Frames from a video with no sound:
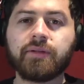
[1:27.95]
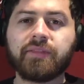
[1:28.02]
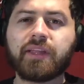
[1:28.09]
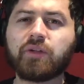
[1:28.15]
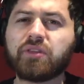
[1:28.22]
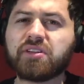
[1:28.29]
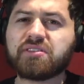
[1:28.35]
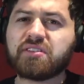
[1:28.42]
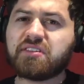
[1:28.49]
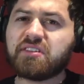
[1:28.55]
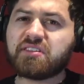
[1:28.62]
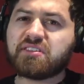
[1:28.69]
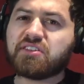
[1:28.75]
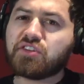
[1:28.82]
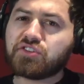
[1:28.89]
Now, there's a
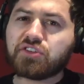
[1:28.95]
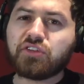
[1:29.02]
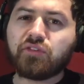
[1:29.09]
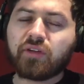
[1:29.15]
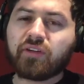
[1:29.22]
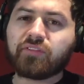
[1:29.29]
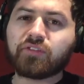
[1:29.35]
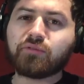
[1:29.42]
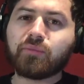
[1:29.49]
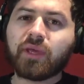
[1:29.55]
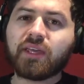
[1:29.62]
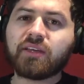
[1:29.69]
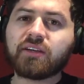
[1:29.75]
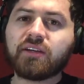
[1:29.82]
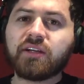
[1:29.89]
distinction you have to
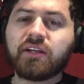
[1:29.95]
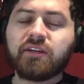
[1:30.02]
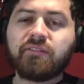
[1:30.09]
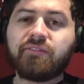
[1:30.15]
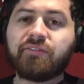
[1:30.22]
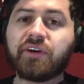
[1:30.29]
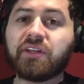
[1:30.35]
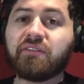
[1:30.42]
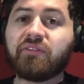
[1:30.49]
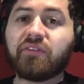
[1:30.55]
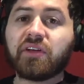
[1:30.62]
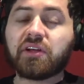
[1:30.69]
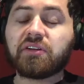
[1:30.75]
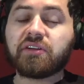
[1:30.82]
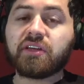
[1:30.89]
make.
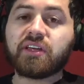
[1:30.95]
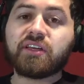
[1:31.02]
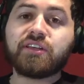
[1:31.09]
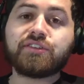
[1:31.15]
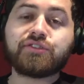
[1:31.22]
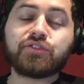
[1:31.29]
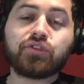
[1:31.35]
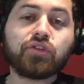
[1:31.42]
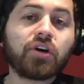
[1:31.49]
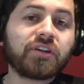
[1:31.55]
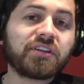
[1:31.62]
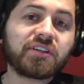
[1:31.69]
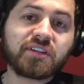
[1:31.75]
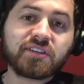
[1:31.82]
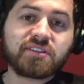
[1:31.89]
Funfair is
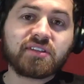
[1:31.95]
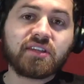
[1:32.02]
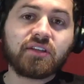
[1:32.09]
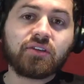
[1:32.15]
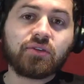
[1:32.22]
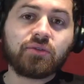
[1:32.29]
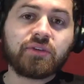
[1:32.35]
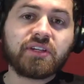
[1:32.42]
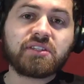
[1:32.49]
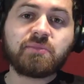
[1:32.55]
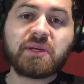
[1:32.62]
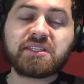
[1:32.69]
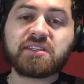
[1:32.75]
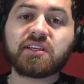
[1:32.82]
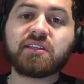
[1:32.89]
not a casino. It's
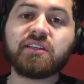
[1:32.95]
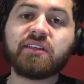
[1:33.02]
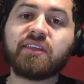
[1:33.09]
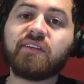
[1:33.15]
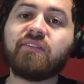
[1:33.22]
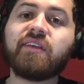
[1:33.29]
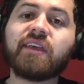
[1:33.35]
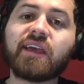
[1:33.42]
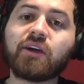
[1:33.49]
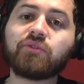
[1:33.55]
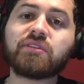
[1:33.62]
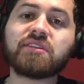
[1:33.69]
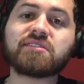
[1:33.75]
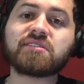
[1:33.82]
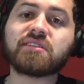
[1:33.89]
basically giving
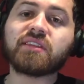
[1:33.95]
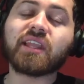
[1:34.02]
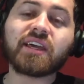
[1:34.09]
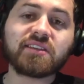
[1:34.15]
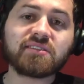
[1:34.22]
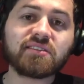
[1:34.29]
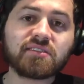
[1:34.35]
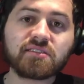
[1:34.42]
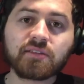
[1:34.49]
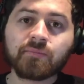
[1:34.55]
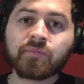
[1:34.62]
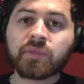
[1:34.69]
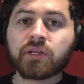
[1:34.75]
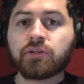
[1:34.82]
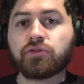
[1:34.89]
out its license
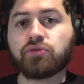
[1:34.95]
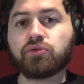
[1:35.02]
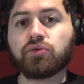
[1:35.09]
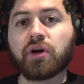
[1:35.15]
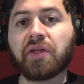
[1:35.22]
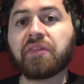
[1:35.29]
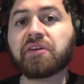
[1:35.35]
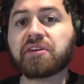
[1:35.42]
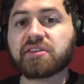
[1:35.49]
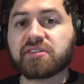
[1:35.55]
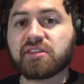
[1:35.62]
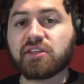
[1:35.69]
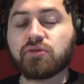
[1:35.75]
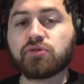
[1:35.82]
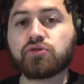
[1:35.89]
to other
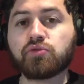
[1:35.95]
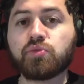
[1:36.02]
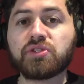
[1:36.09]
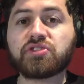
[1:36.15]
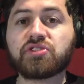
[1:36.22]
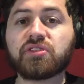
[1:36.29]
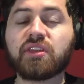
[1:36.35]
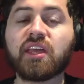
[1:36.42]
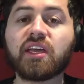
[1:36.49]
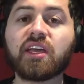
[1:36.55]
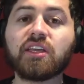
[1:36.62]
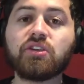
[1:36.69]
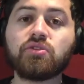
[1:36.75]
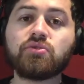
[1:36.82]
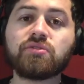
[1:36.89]
casinos, which they
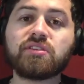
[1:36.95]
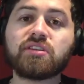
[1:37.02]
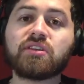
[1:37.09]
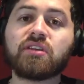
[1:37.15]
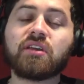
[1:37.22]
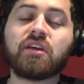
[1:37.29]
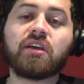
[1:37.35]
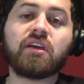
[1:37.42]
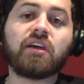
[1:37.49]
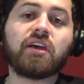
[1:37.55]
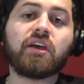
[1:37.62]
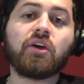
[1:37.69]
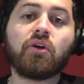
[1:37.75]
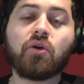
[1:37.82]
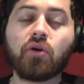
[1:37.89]
can use it
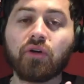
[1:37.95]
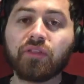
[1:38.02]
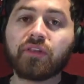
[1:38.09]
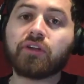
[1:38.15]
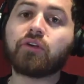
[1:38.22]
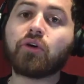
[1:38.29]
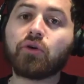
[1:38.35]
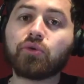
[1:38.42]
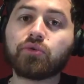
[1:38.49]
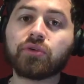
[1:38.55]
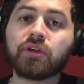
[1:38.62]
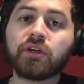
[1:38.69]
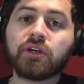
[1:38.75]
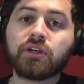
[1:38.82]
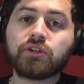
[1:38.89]
uh, on their own.
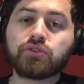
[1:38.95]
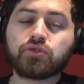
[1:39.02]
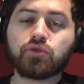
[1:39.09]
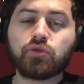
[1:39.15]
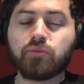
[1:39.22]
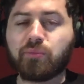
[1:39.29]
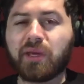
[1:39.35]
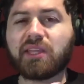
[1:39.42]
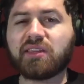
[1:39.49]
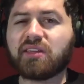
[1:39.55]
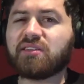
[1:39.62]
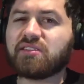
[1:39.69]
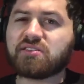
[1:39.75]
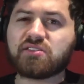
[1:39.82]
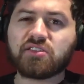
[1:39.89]
So make
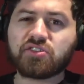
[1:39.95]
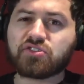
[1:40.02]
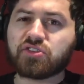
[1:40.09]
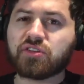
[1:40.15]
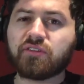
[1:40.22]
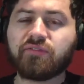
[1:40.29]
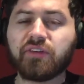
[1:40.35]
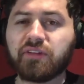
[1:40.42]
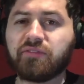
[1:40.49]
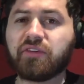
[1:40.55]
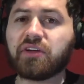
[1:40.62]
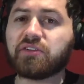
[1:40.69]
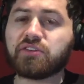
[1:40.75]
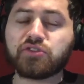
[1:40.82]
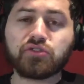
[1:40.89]
that distinction.
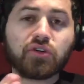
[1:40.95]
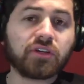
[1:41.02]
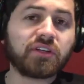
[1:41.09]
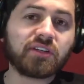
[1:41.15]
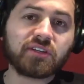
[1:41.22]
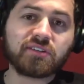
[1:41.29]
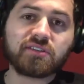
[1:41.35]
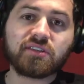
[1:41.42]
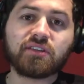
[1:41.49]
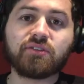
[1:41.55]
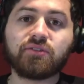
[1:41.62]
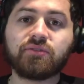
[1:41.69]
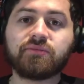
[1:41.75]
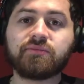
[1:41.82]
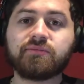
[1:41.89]
Funfair is not a casino.